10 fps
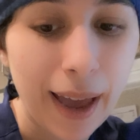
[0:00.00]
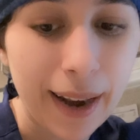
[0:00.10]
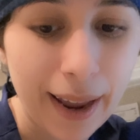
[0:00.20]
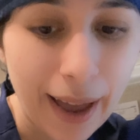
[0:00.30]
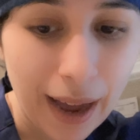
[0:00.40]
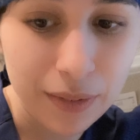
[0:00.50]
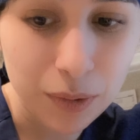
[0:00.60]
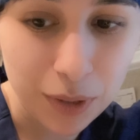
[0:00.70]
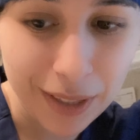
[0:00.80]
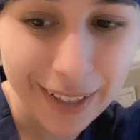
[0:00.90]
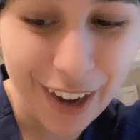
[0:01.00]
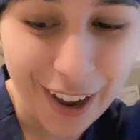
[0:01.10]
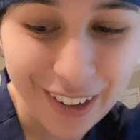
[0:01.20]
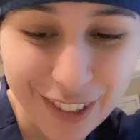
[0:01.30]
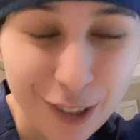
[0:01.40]
and I haven't really
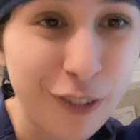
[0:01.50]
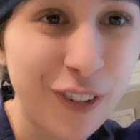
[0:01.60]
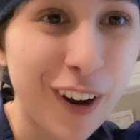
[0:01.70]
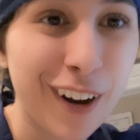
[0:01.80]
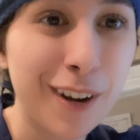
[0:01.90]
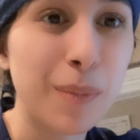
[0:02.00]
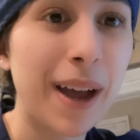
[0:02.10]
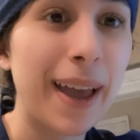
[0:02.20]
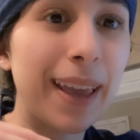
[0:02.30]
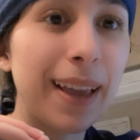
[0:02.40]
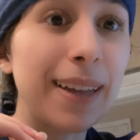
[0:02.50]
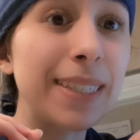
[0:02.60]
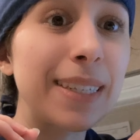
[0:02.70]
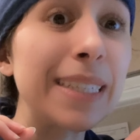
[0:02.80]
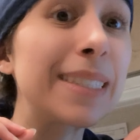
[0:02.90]
gotten too far on my
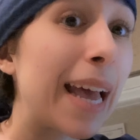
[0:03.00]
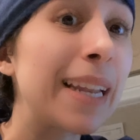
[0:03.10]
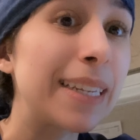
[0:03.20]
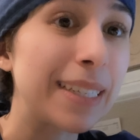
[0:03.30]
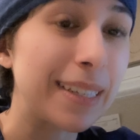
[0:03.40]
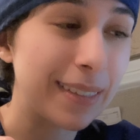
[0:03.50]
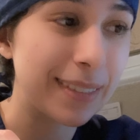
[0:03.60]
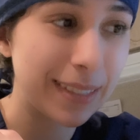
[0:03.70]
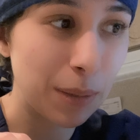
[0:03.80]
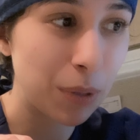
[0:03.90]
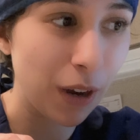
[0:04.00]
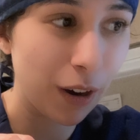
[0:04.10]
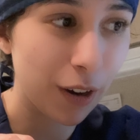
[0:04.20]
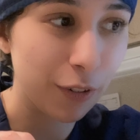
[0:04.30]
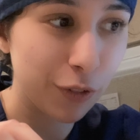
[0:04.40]
intended P B
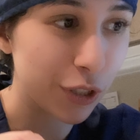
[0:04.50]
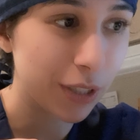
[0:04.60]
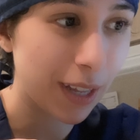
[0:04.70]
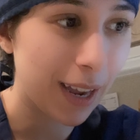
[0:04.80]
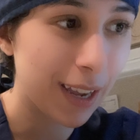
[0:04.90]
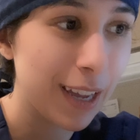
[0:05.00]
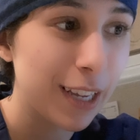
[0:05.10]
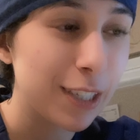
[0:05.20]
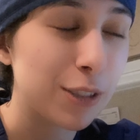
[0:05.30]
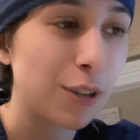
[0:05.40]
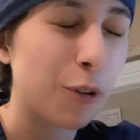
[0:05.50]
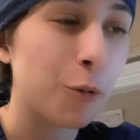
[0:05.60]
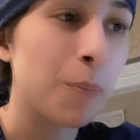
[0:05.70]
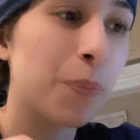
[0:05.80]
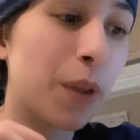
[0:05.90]
R for July. So